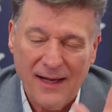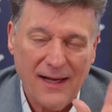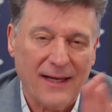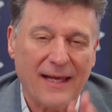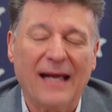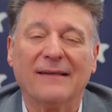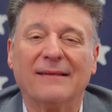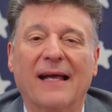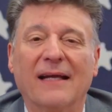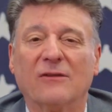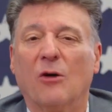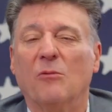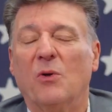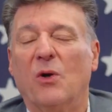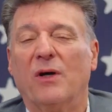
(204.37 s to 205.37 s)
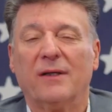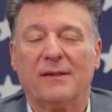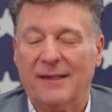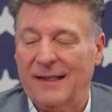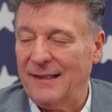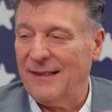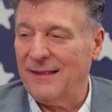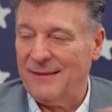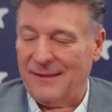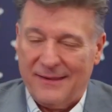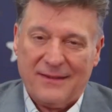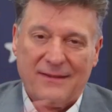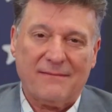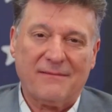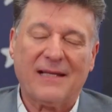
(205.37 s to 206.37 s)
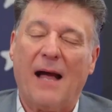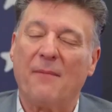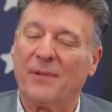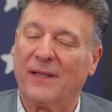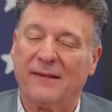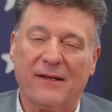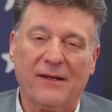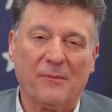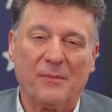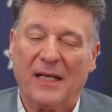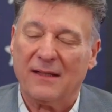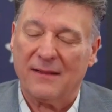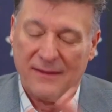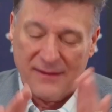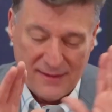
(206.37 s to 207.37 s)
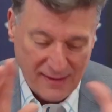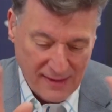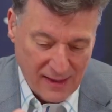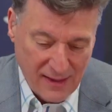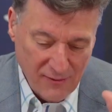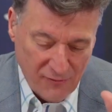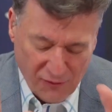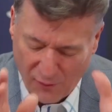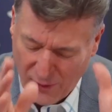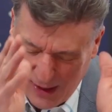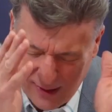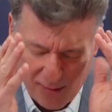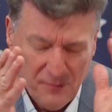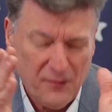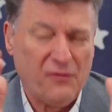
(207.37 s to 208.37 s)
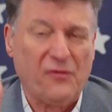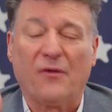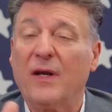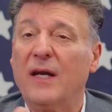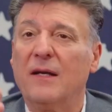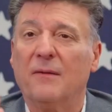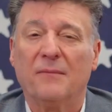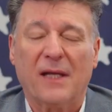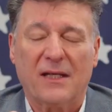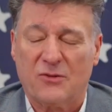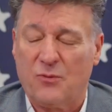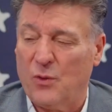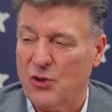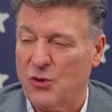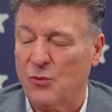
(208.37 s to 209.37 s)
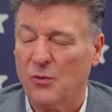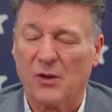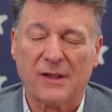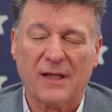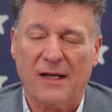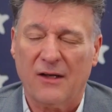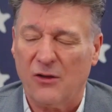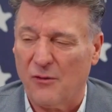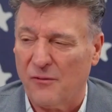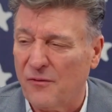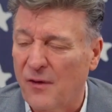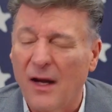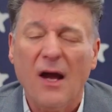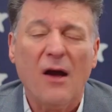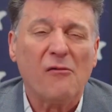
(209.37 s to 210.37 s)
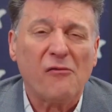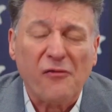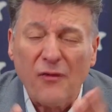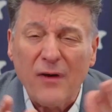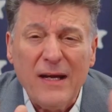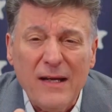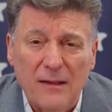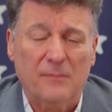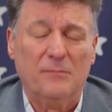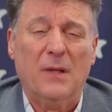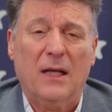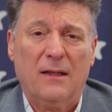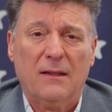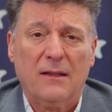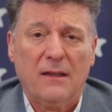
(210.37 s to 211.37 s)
I can't take no more. Just stop it there, because freedom, that's what you worked on in your freedom.